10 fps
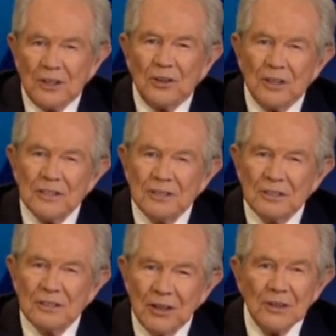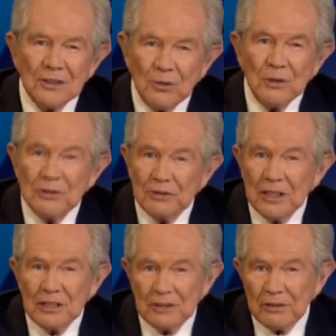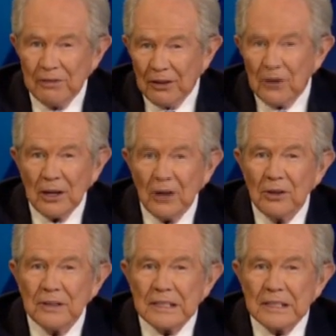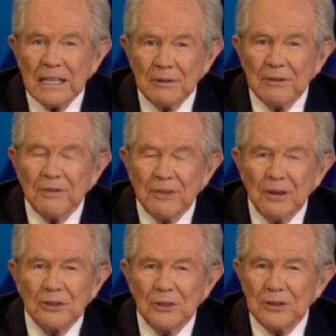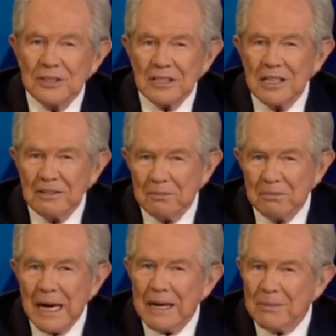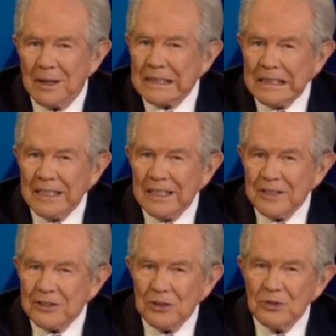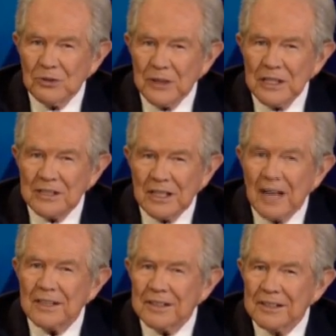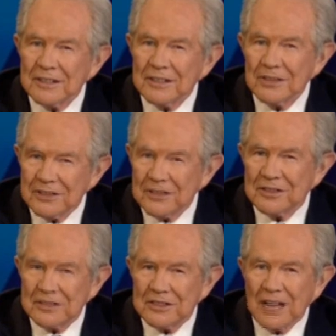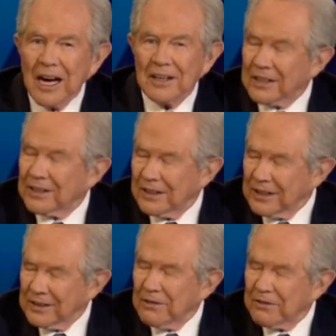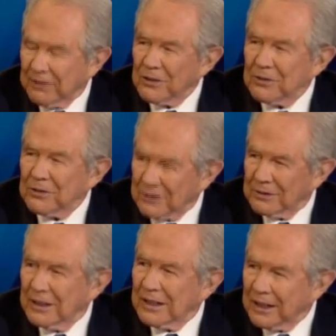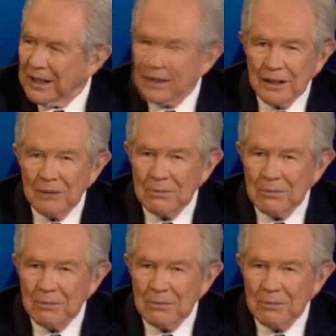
crust of the Earth, which is floating all the time, it floats on a sea of magma. So these continents aren't solid, they float and they